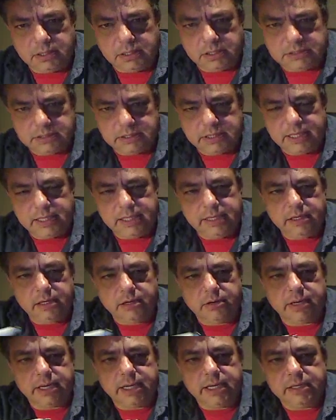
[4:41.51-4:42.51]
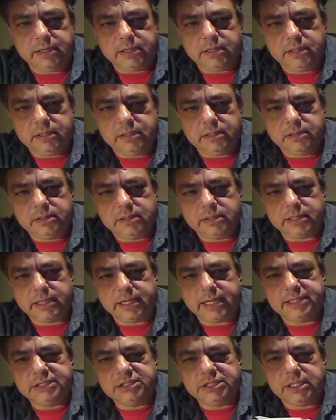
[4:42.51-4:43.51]
a slightly grey little
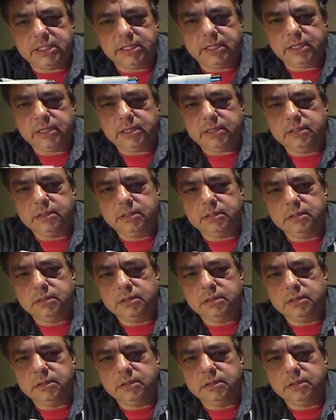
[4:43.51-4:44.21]
gadget here.